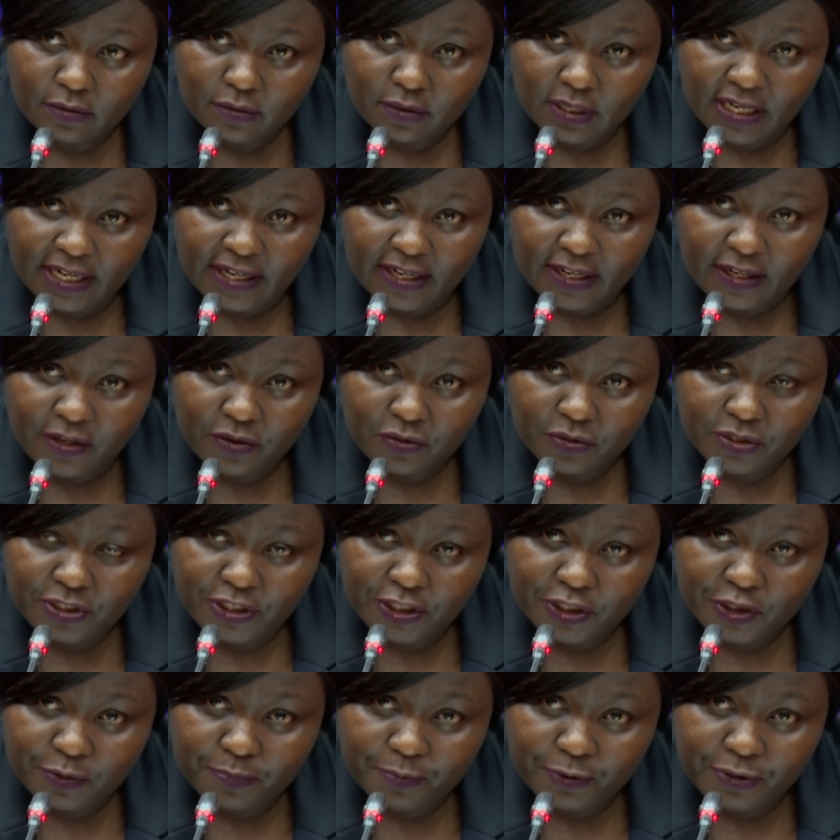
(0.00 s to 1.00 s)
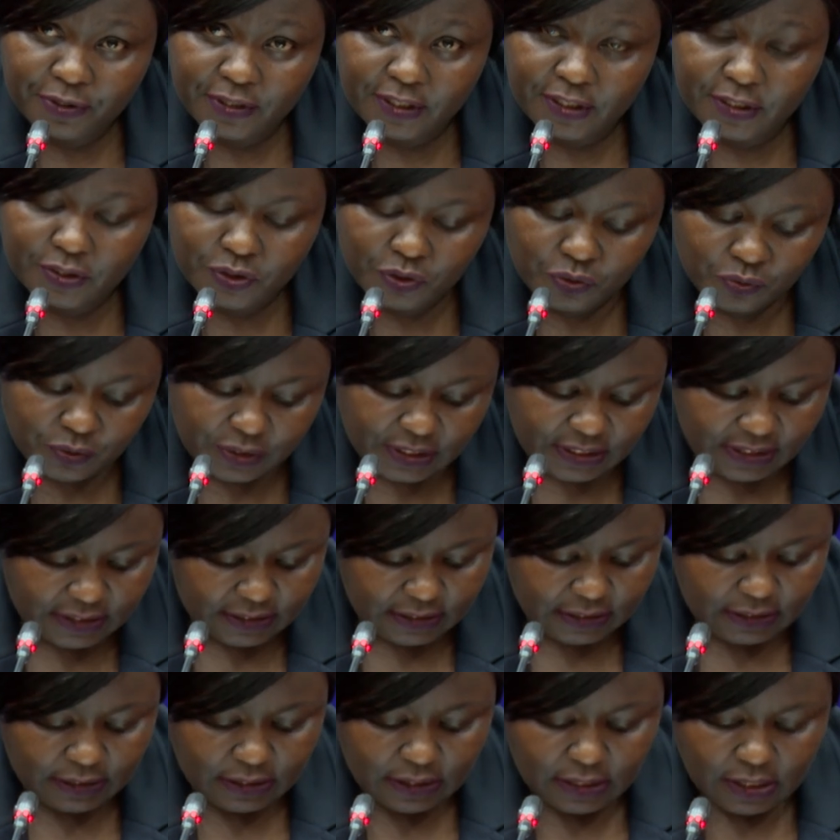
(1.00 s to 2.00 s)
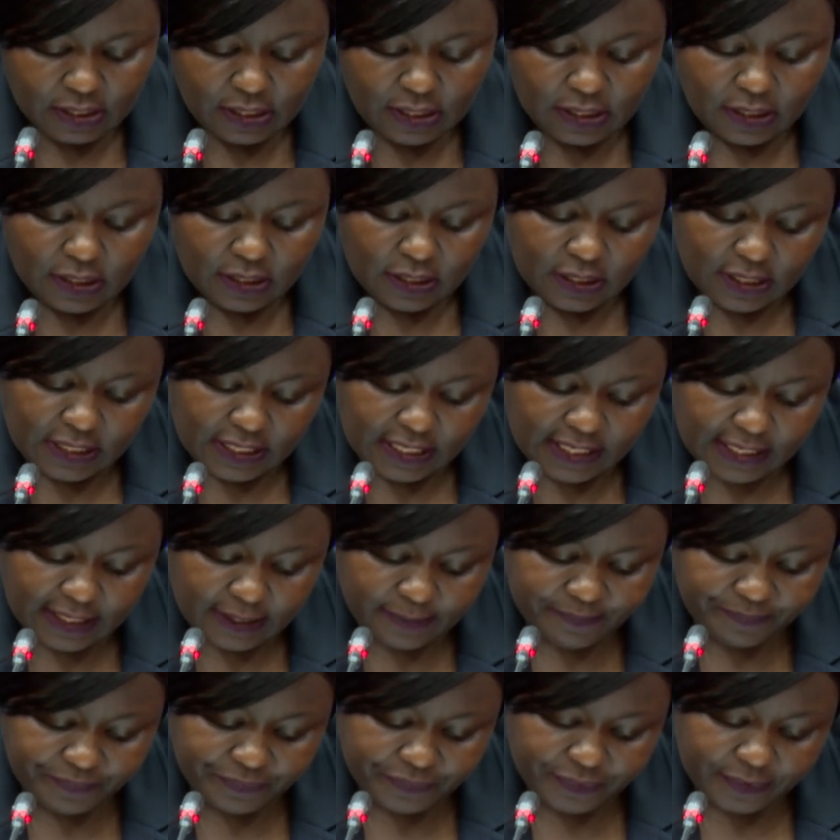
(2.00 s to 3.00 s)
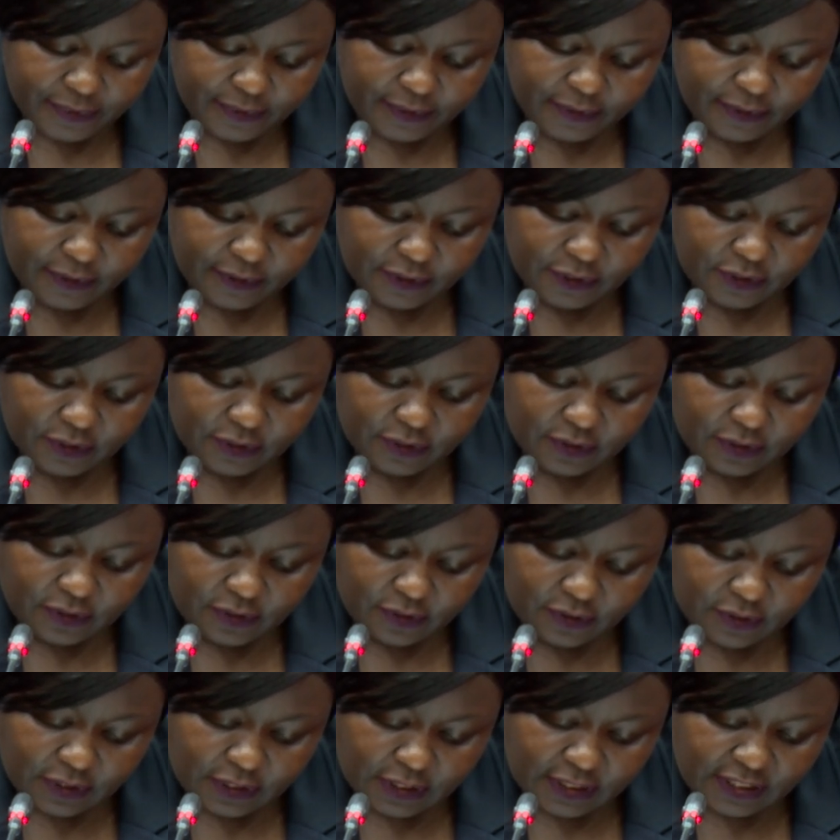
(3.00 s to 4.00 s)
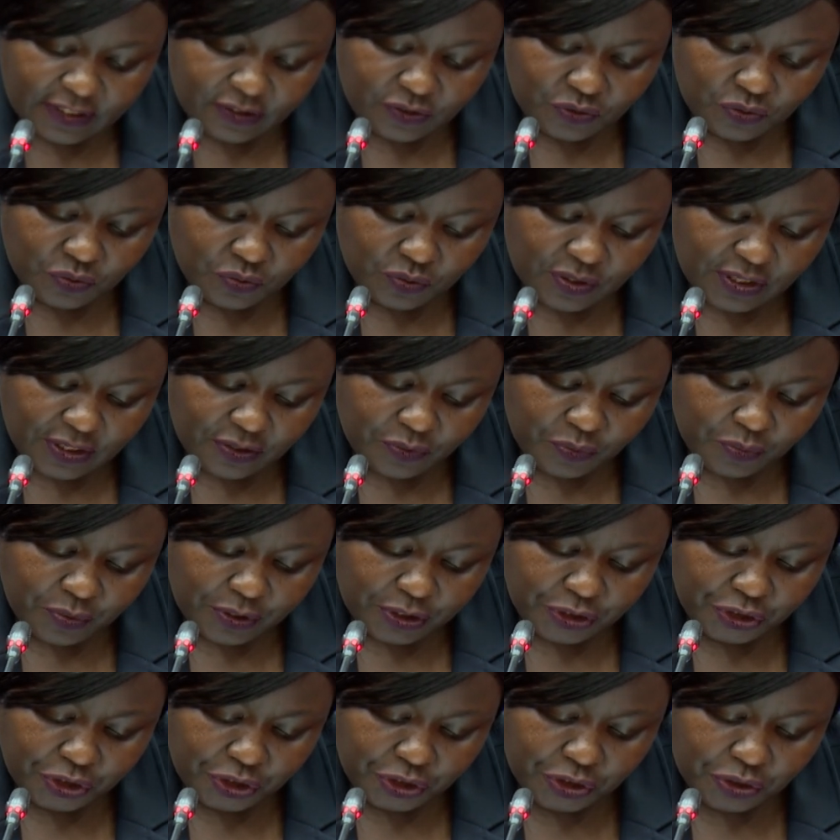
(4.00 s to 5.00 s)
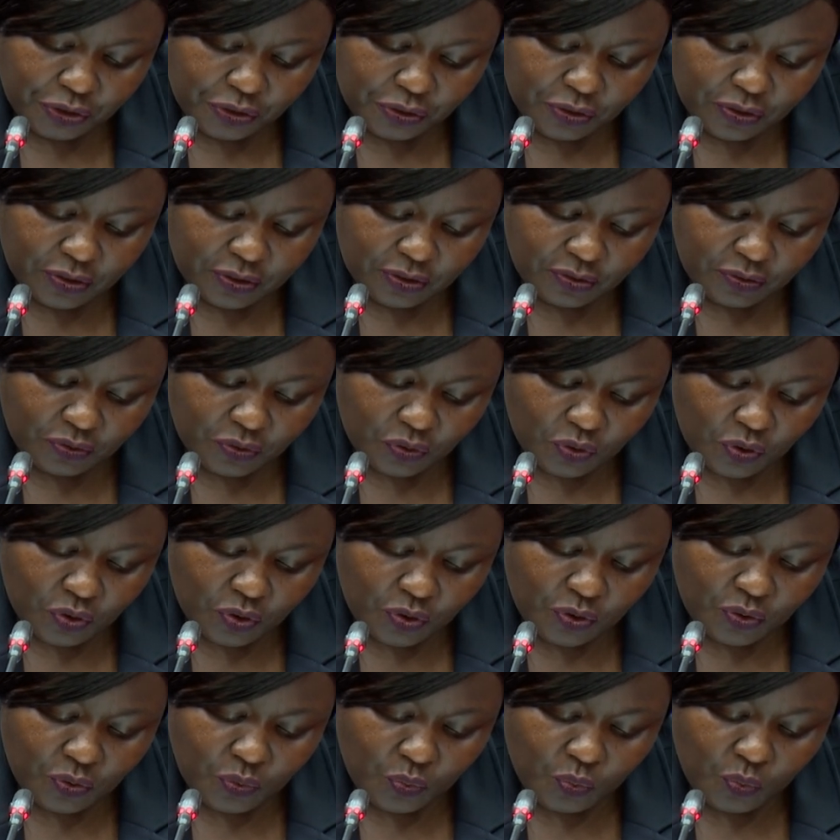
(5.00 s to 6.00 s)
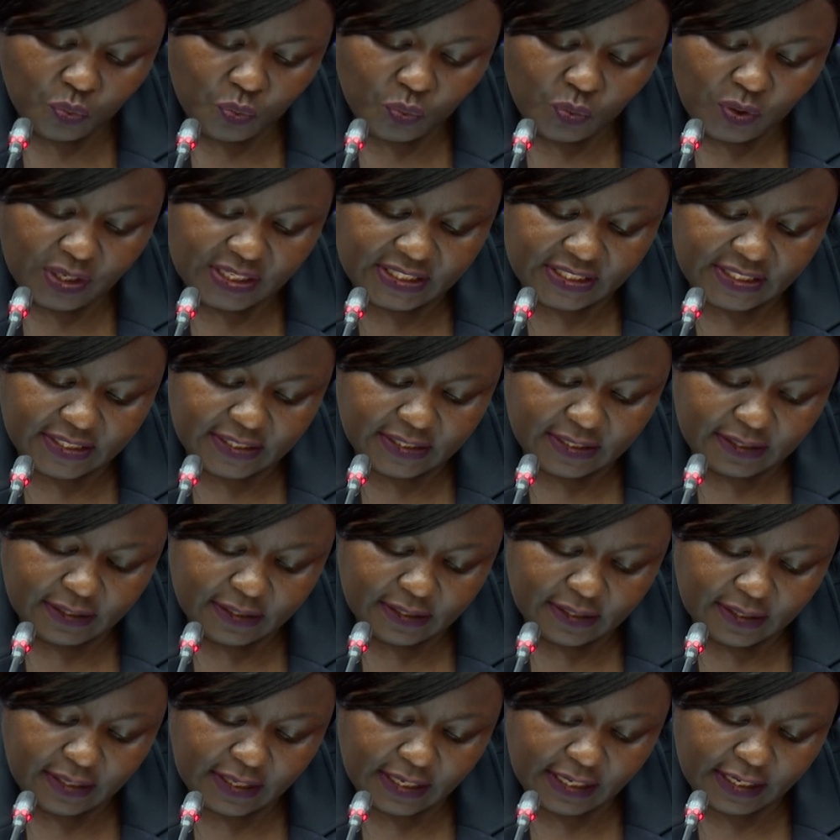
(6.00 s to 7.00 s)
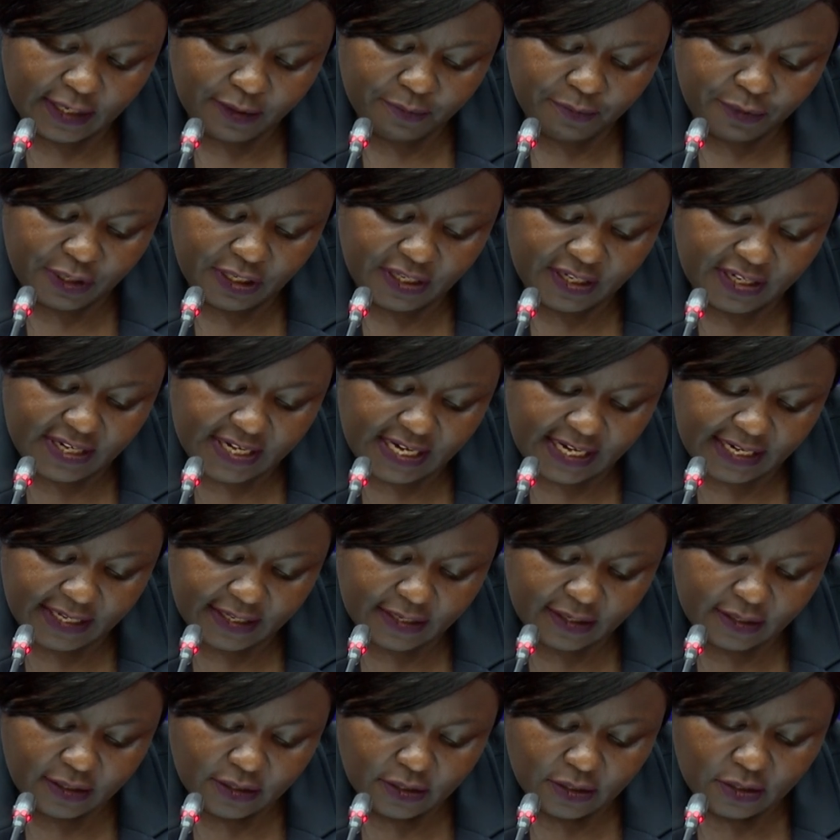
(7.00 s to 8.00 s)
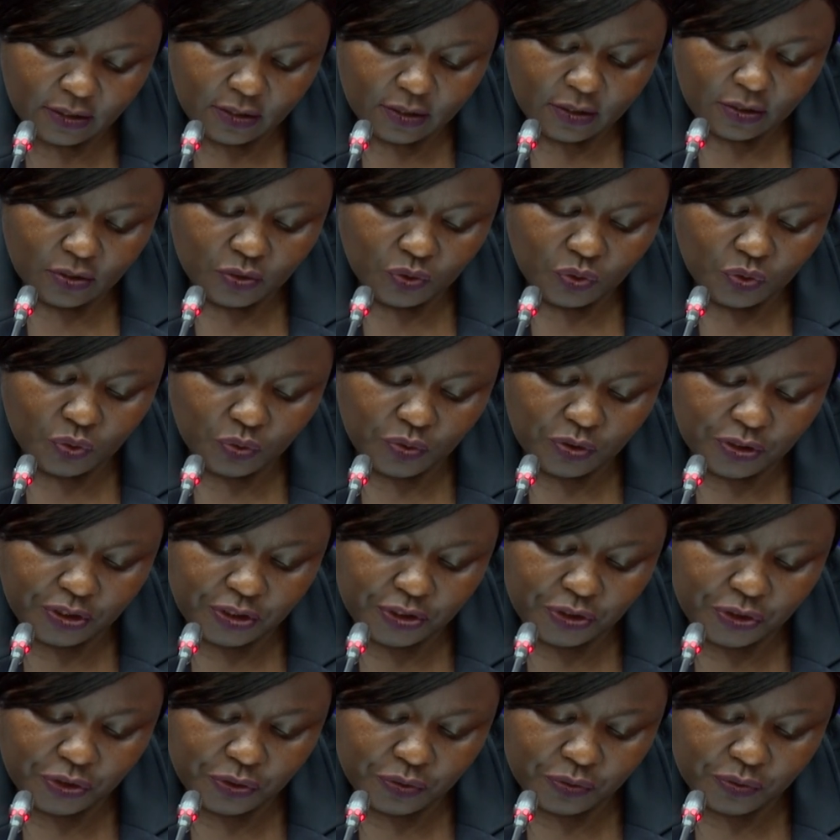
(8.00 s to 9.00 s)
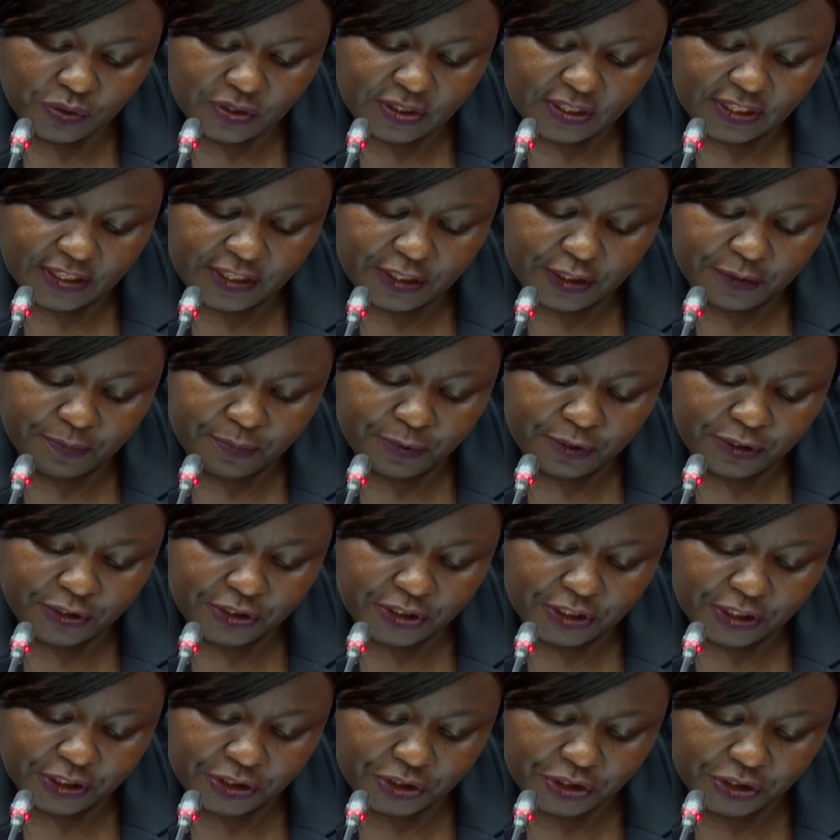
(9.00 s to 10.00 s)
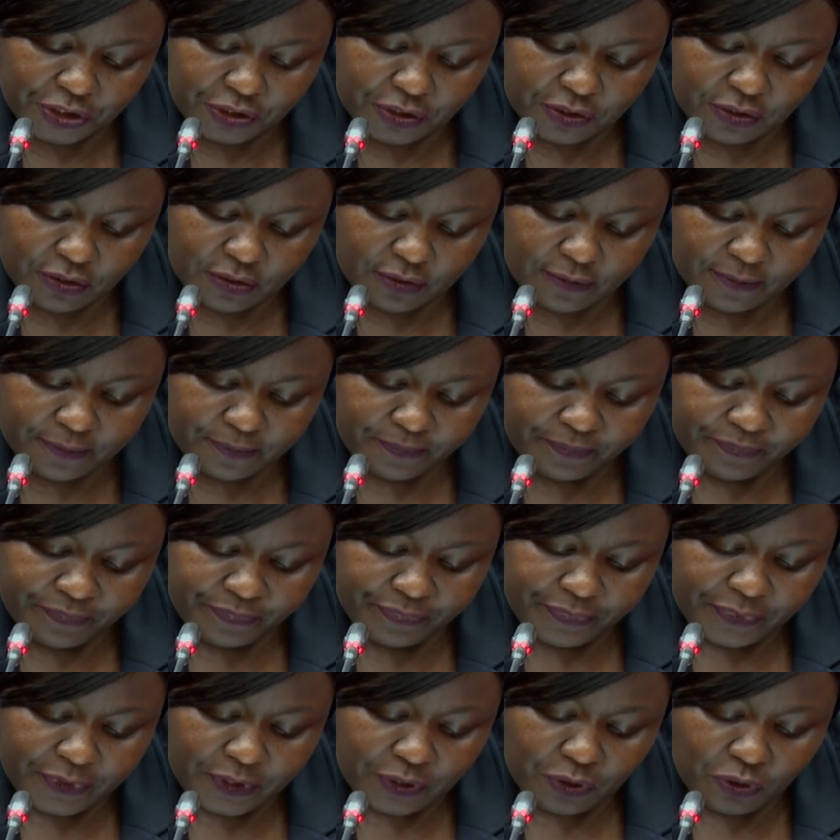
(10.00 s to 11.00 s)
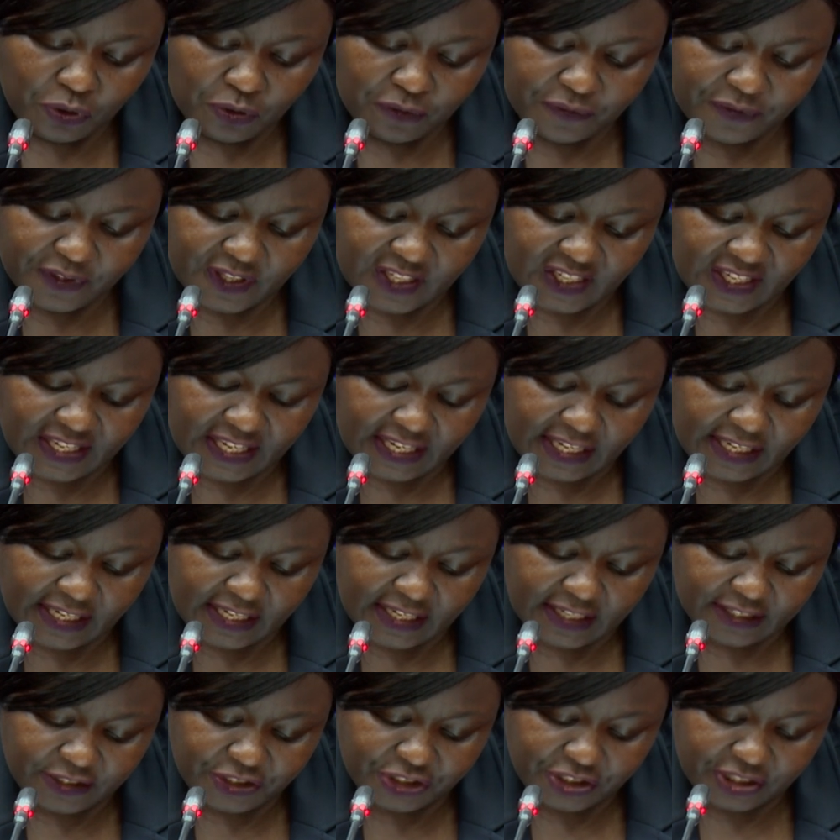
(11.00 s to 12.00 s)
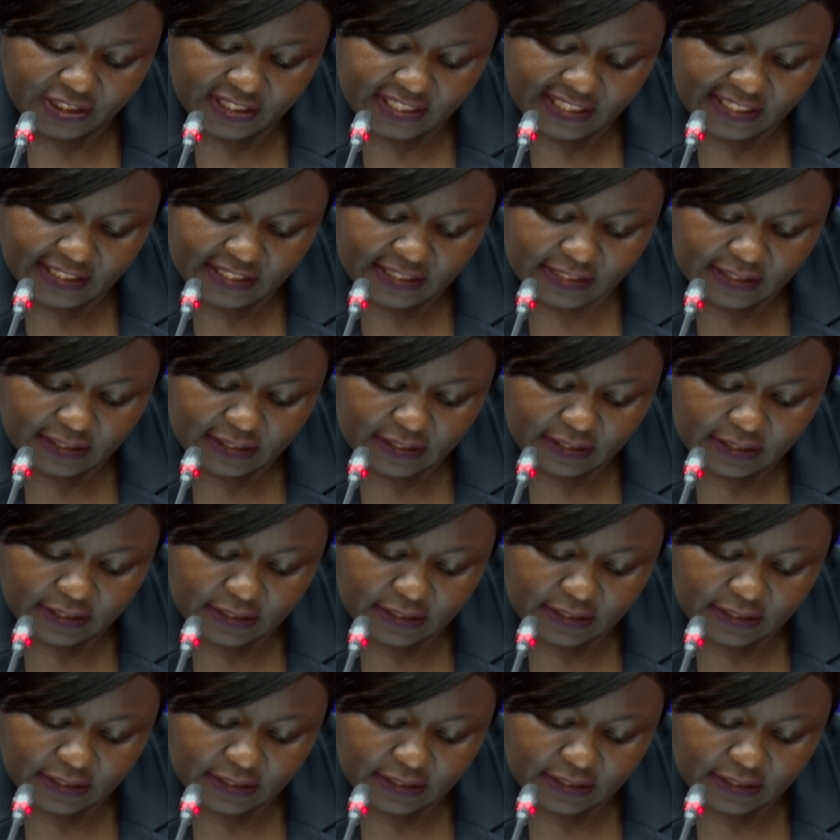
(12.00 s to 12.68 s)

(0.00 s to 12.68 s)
I had not responded to it. And to the question on what can be done to reduce the depreciation of the Kenya shilling,